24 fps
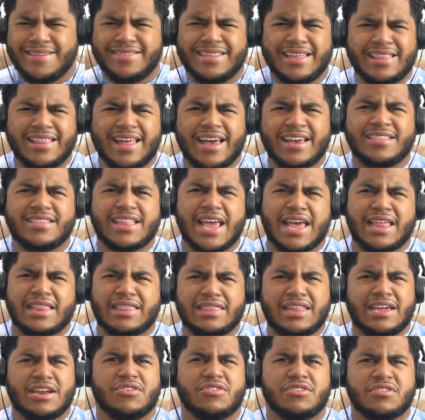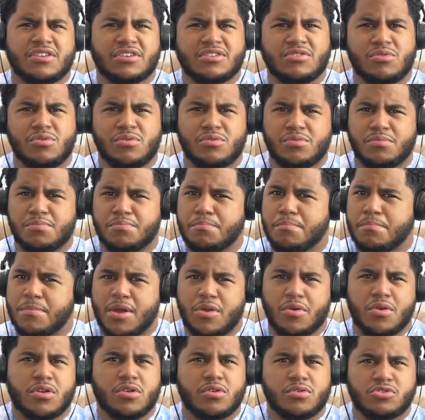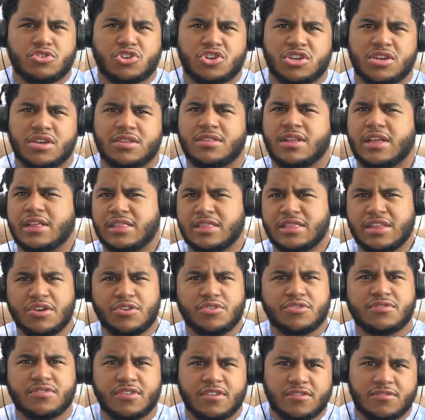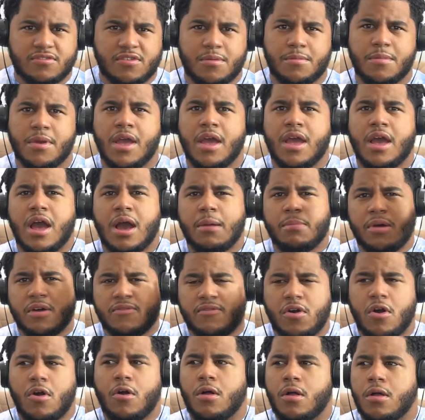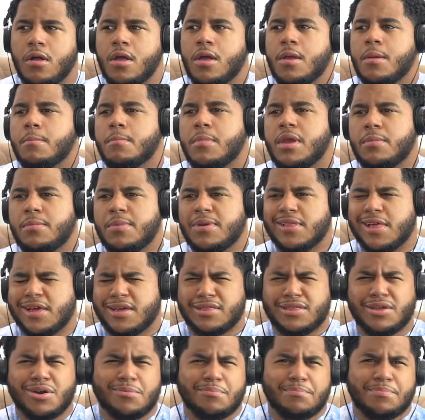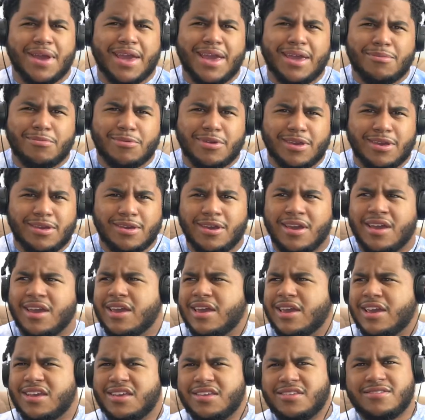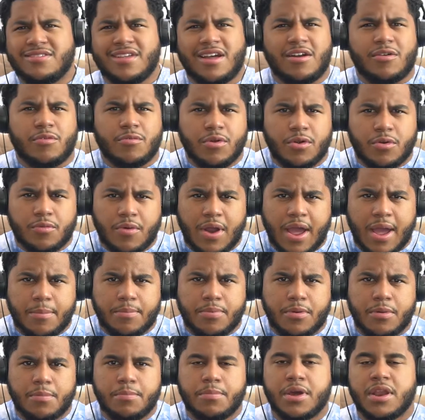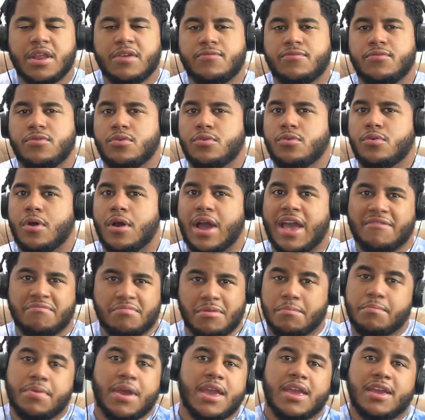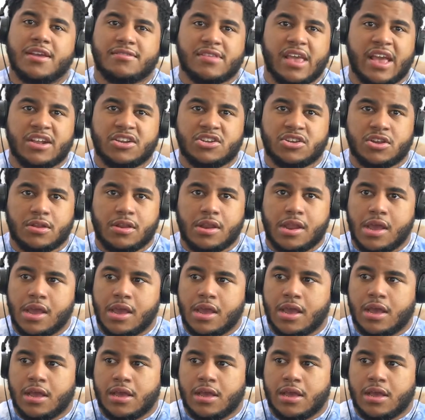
that like that lyrical miracle shit, that lyricism, above all, maybe like Lil Baby. He's not a real rapper, but if you have been paying attention,